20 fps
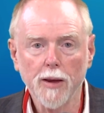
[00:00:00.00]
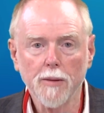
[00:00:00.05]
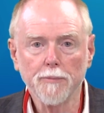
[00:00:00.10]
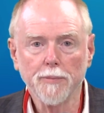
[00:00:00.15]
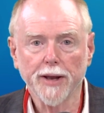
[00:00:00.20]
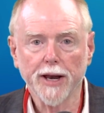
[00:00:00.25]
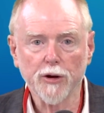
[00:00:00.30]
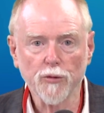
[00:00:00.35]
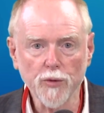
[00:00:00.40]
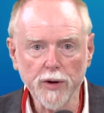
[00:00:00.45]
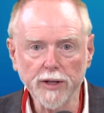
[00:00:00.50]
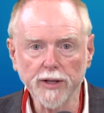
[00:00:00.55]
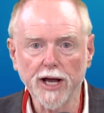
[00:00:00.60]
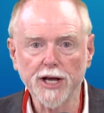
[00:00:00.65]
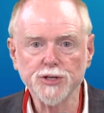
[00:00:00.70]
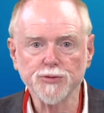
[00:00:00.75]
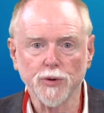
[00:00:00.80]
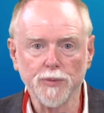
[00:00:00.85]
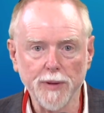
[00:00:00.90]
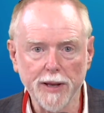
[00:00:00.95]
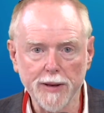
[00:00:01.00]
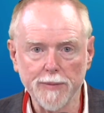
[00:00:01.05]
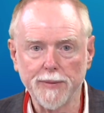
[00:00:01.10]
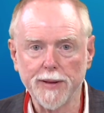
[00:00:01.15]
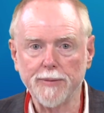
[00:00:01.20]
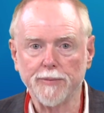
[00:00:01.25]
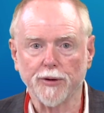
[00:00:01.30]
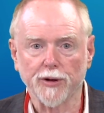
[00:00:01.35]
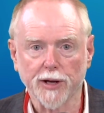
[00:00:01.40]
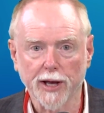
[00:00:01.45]
But I realize when many
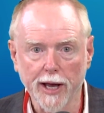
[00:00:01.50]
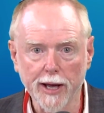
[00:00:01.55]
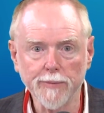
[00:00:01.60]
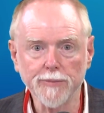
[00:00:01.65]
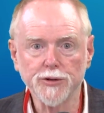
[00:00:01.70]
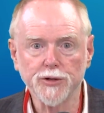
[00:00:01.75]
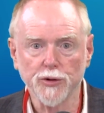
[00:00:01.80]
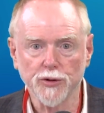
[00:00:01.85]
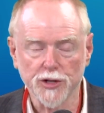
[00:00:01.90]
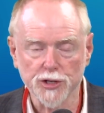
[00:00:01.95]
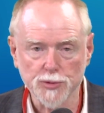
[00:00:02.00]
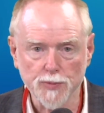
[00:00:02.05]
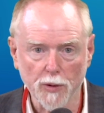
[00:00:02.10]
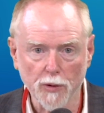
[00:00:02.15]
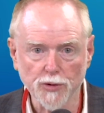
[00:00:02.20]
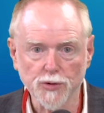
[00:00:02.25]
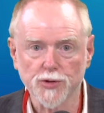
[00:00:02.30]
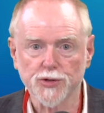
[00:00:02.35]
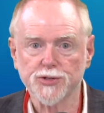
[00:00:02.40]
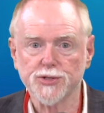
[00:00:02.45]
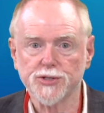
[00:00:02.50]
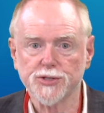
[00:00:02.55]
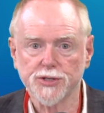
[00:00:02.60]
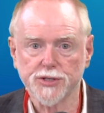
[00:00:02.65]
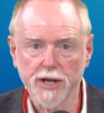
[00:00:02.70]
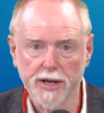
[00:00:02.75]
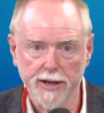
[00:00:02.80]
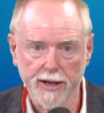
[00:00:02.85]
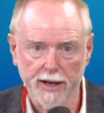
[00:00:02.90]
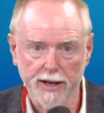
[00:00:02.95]
people come to the spiritual
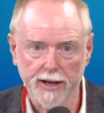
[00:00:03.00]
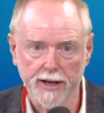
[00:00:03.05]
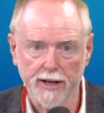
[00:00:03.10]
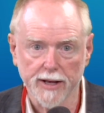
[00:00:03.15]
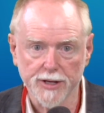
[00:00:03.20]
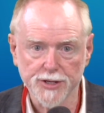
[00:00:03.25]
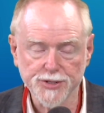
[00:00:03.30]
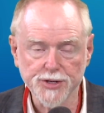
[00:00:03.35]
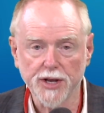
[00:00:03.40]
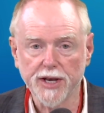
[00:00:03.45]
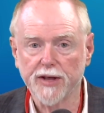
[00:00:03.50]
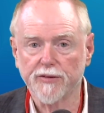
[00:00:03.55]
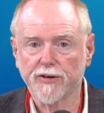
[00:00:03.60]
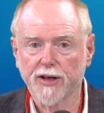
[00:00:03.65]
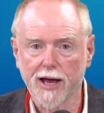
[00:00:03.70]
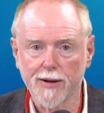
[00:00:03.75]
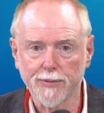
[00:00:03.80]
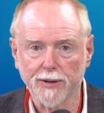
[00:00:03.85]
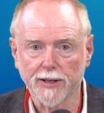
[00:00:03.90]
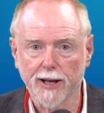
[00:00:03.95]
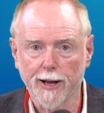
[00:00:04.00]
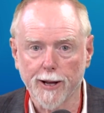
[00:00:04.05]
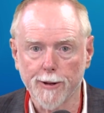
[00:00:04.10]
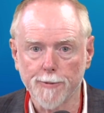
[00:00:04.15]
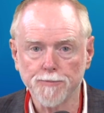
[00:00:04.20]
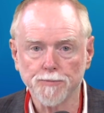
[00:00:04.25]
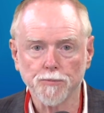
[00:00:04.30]
study of Kabbalah,